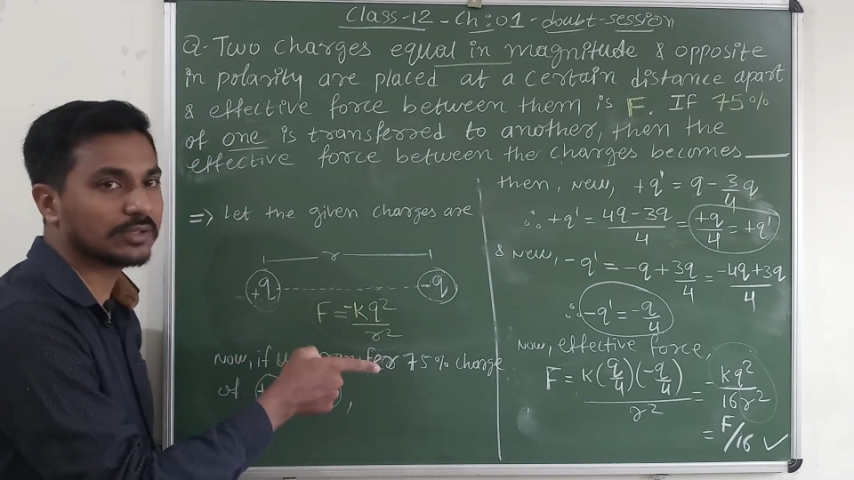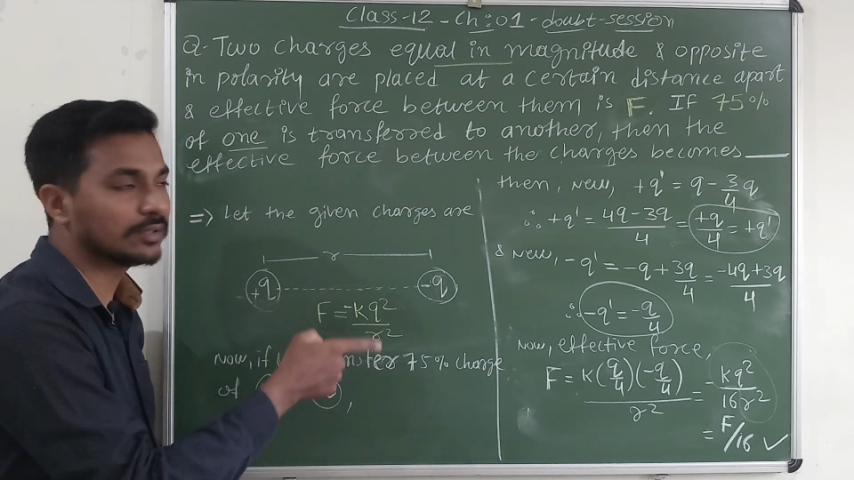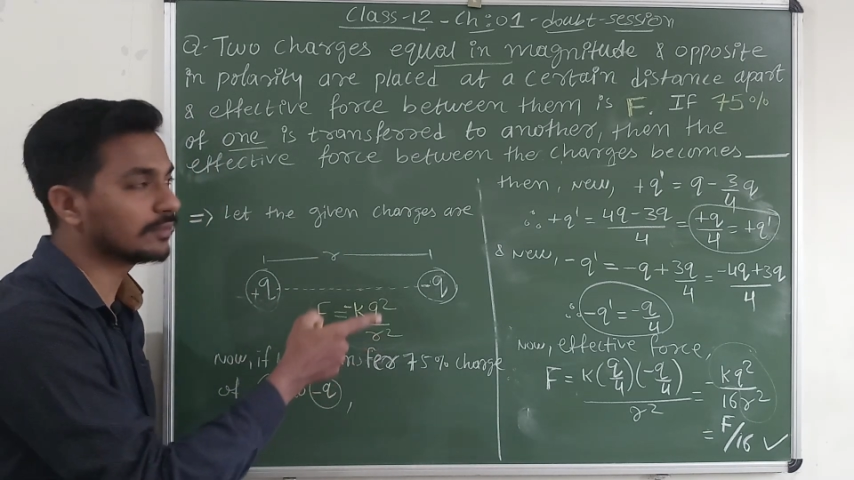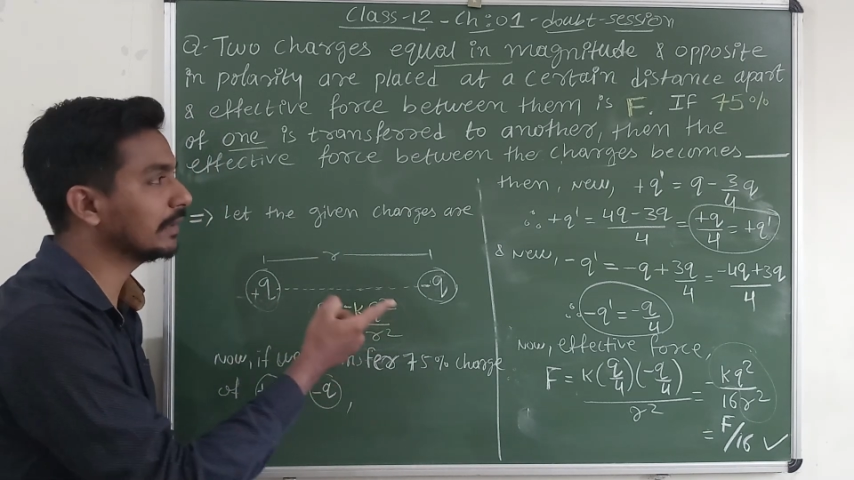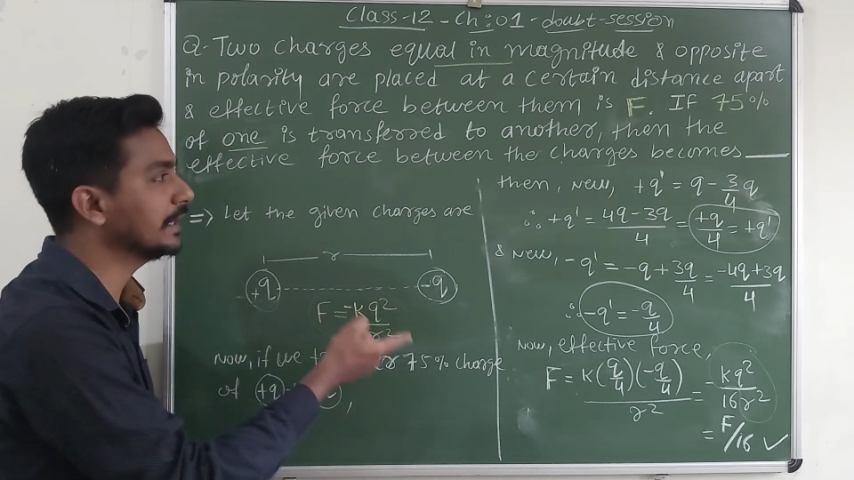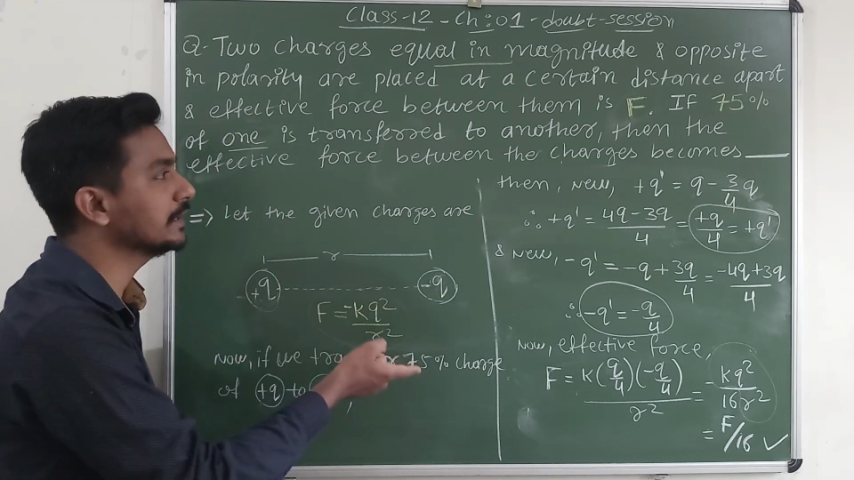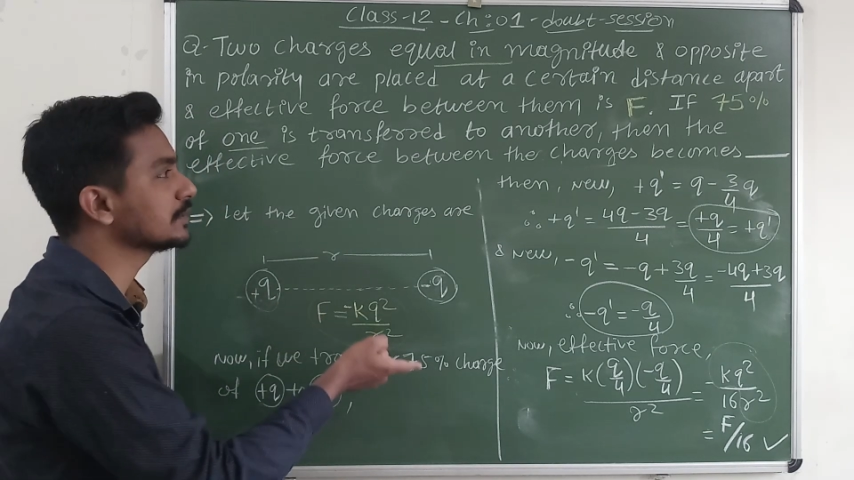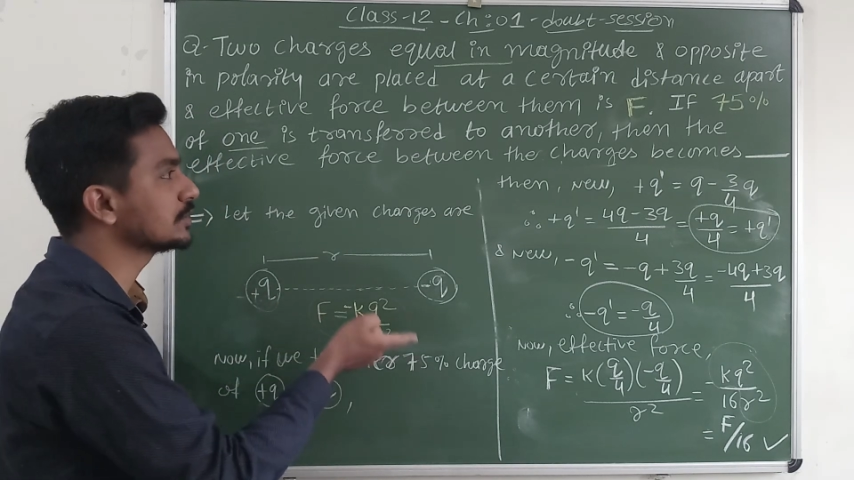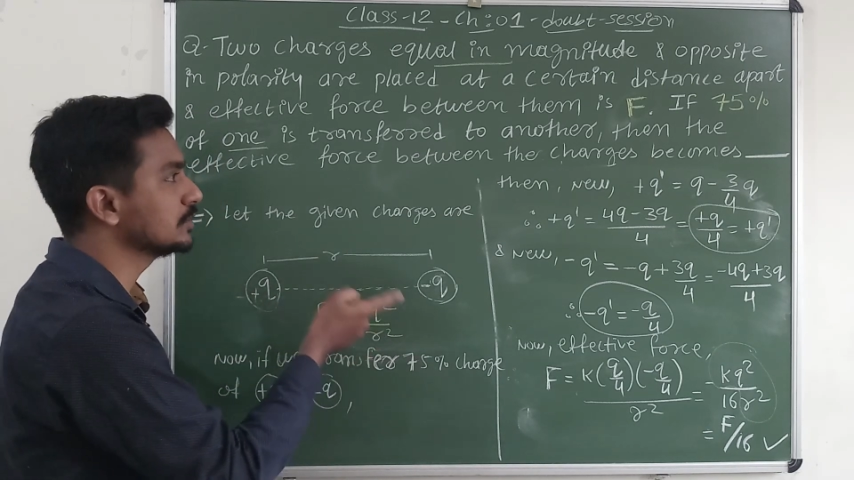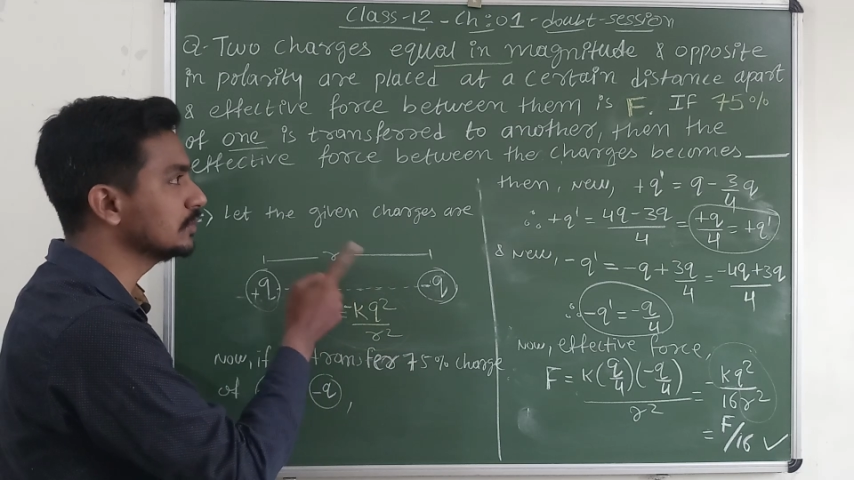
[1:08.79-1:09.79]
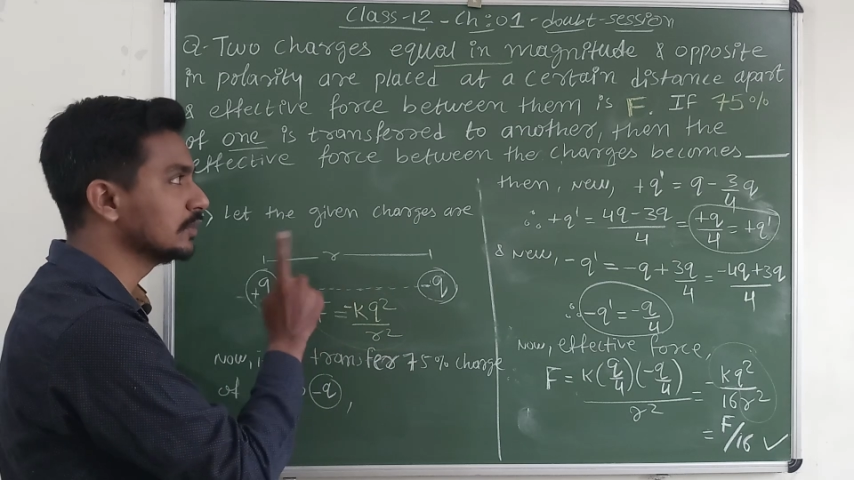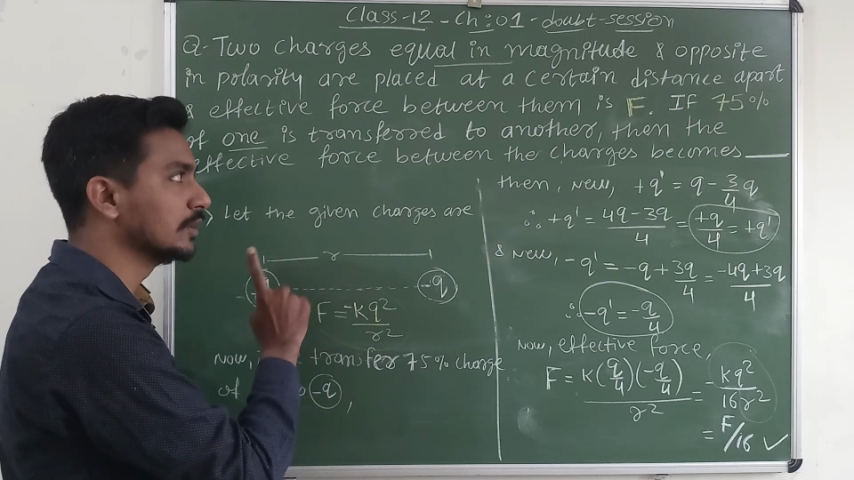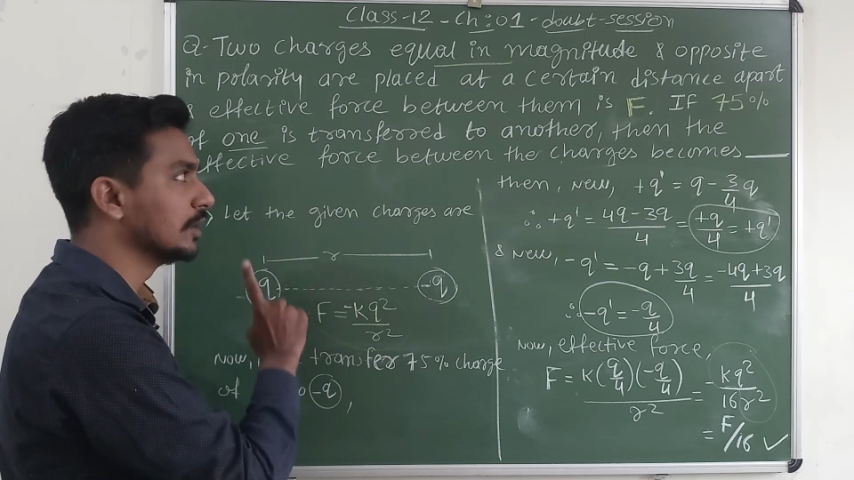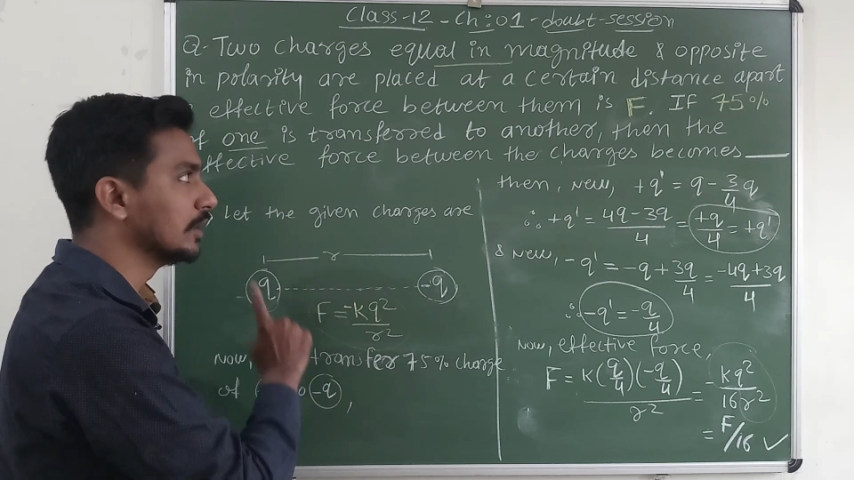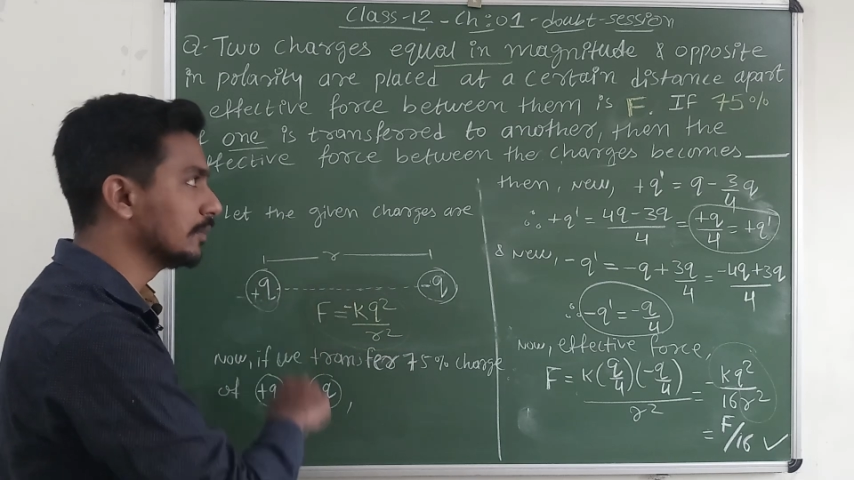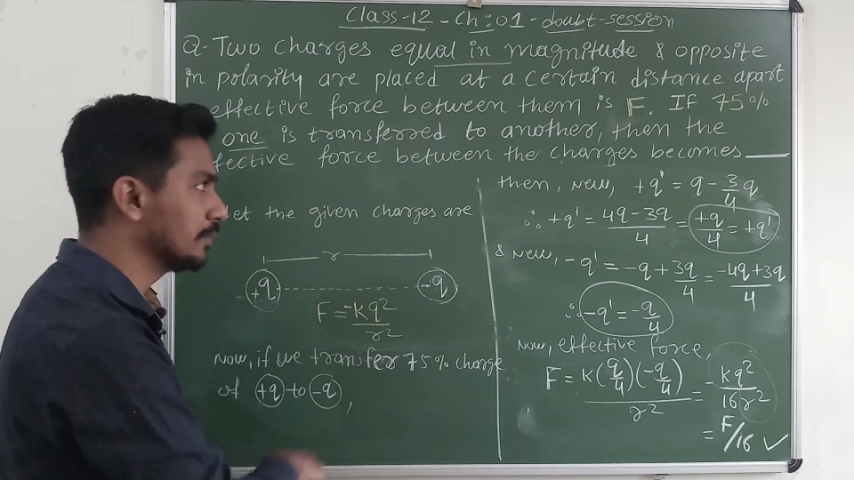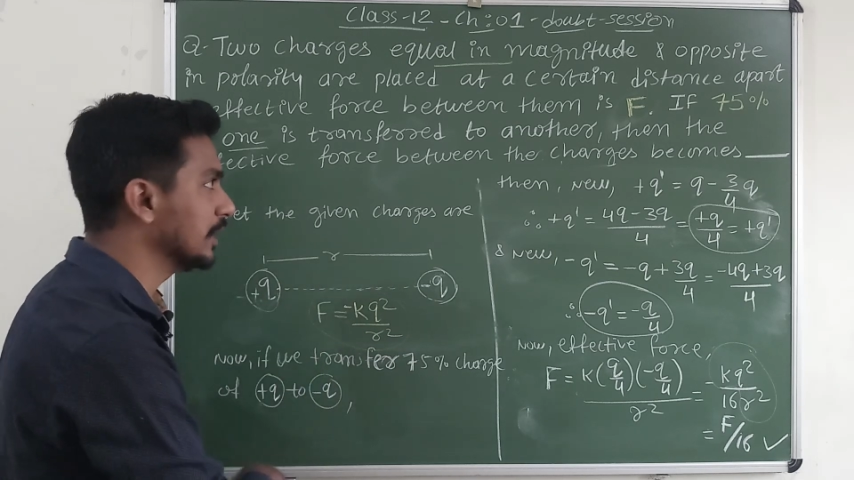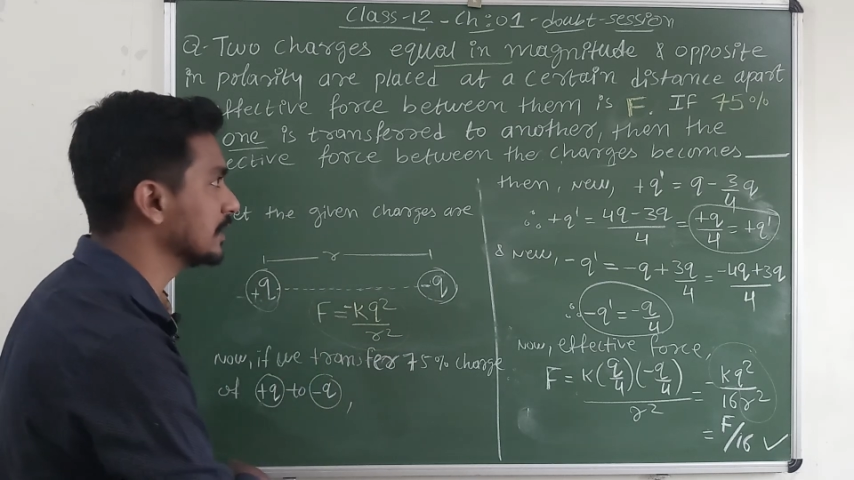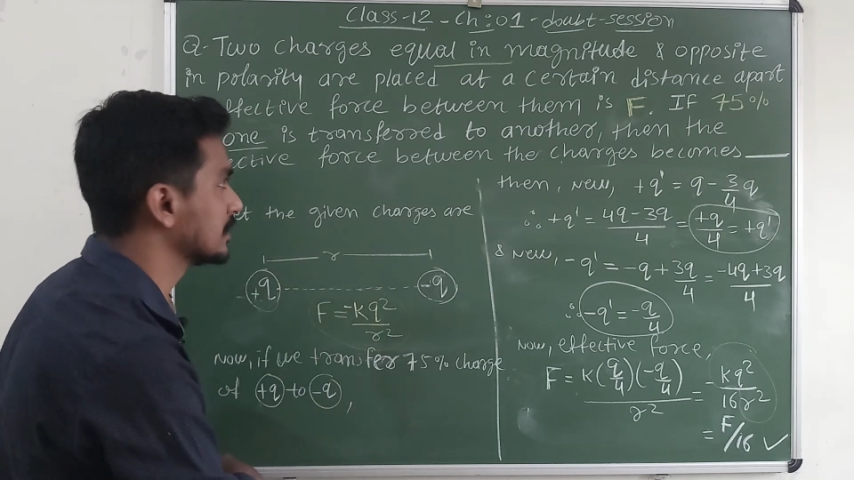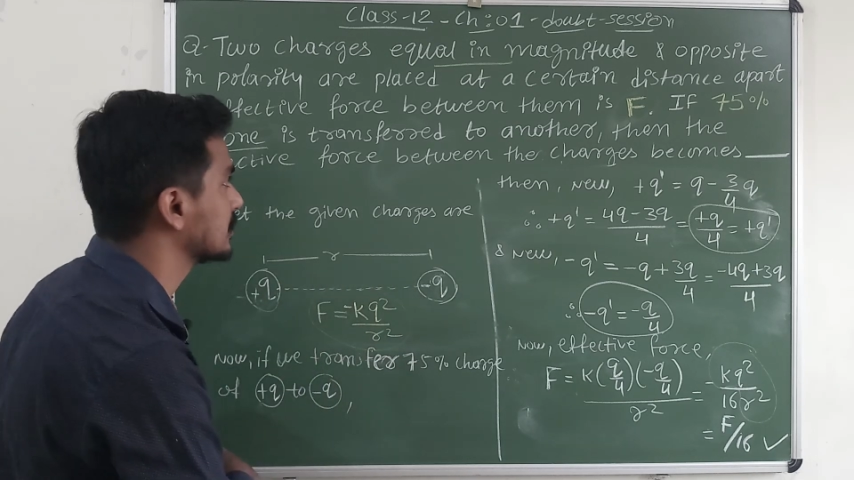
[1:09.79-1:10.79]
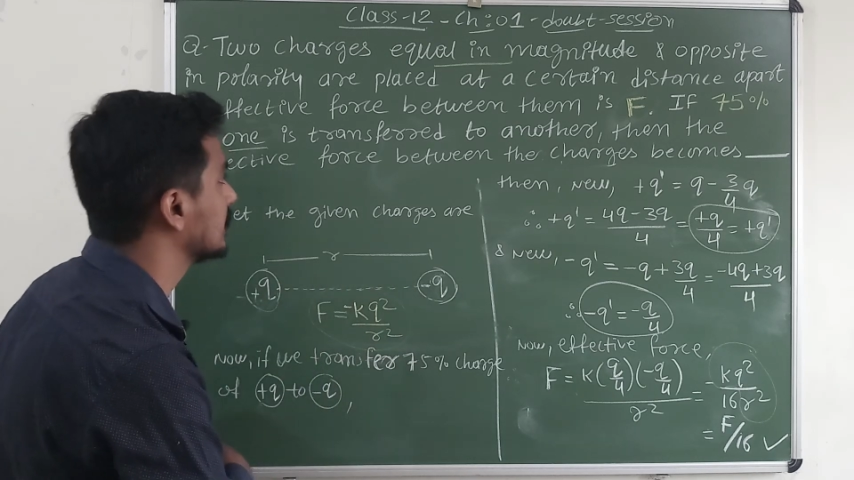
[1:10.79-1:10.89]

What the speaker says: or minus to plus.